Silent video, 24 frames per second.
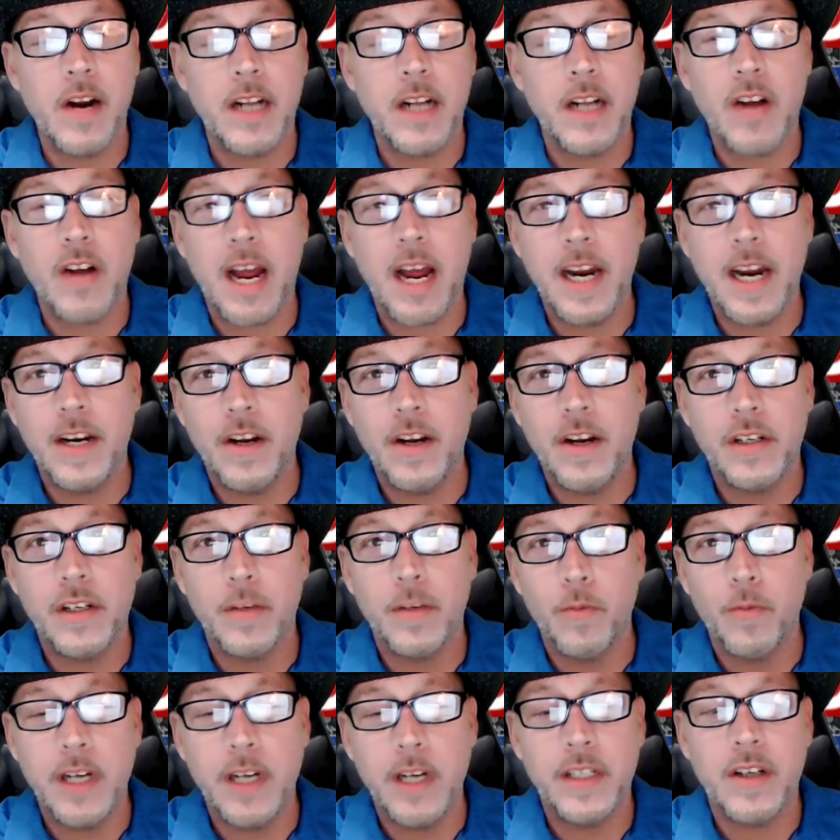And I tried to do
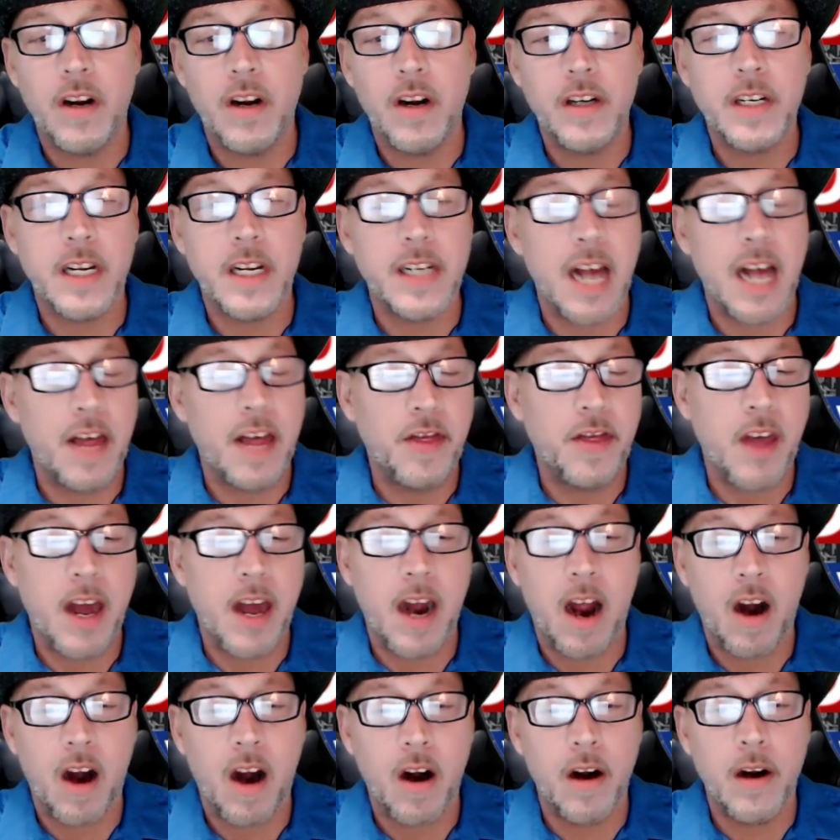some research because I thought
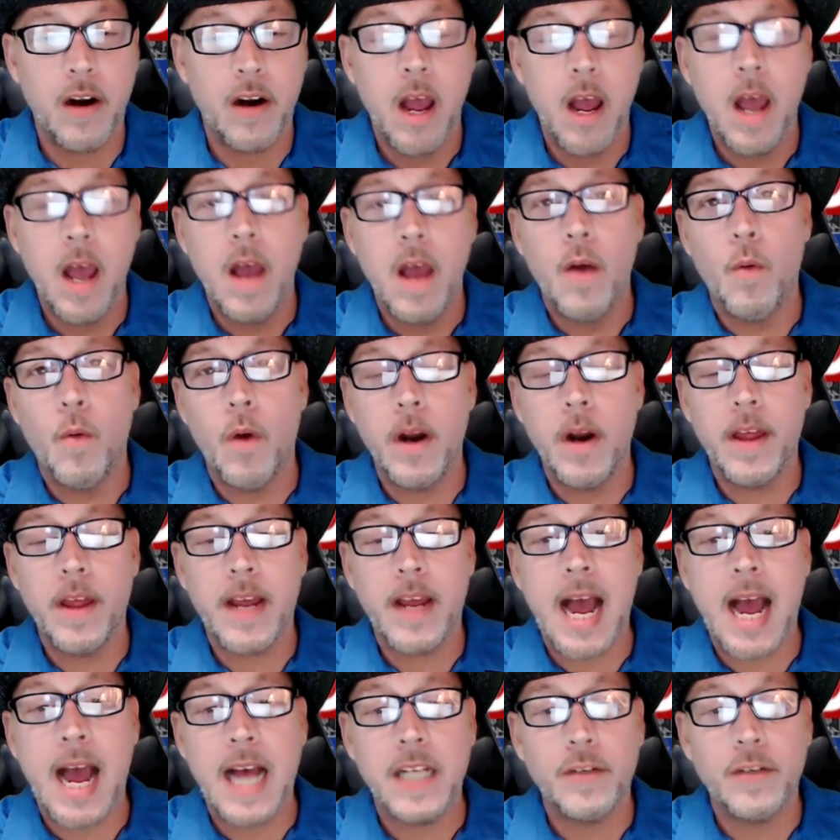I heard one of the
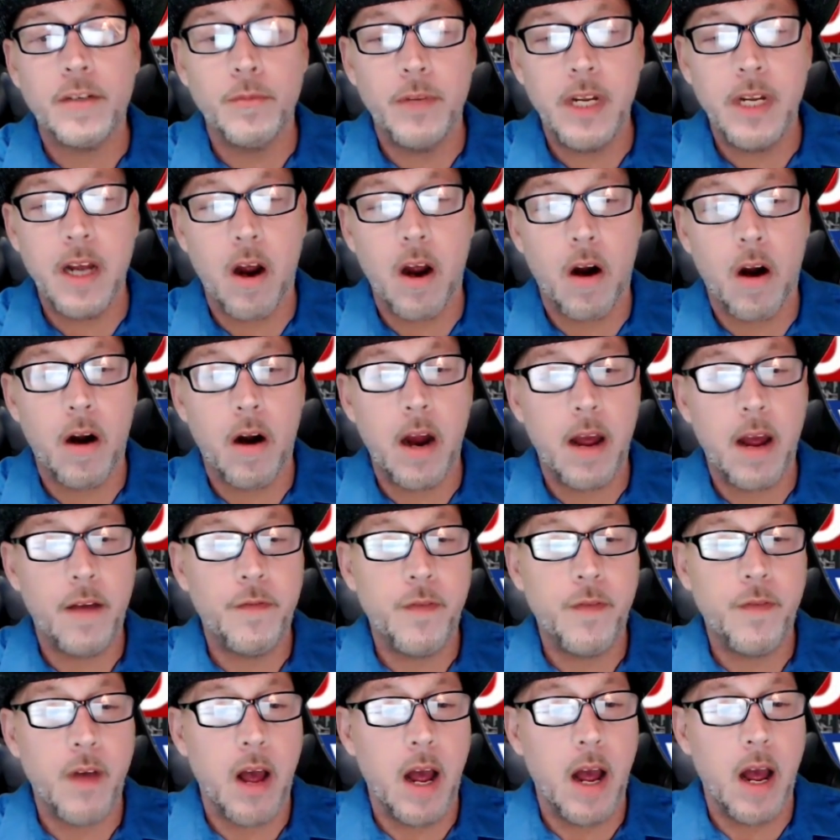guys from
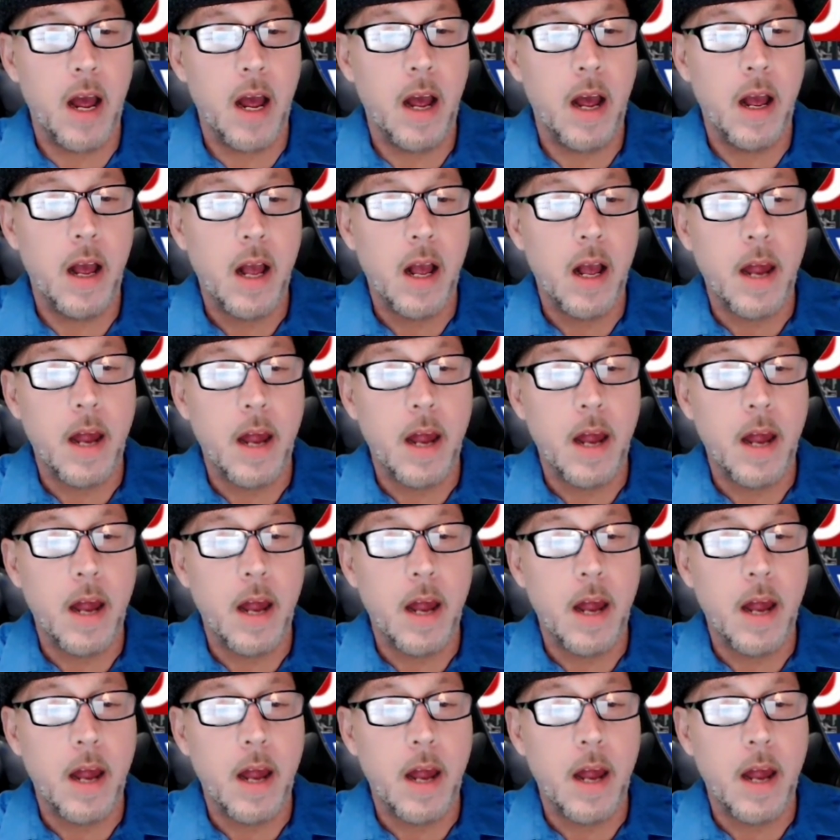DRF